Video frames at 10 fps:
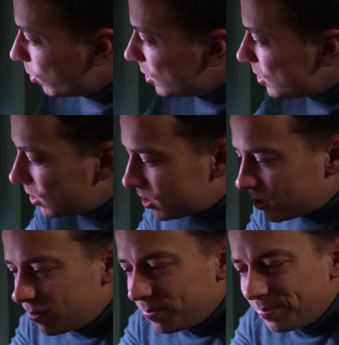but it's
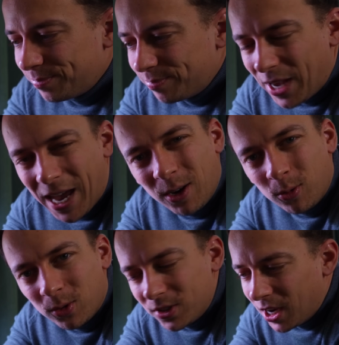this
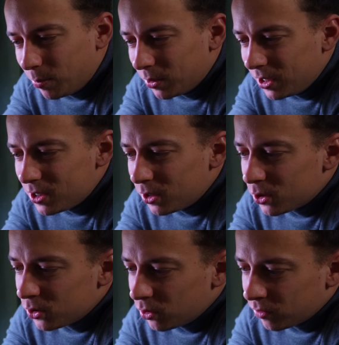hang-on type, and these are
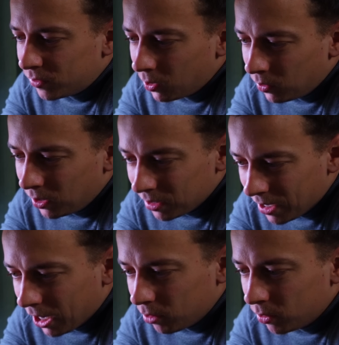just not very
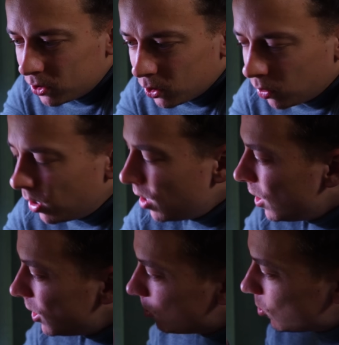accurate. So
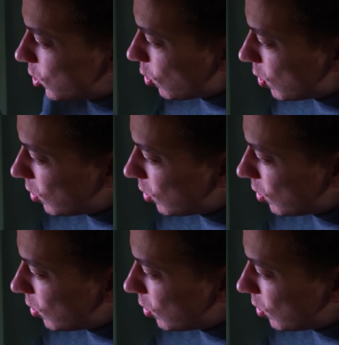it was showing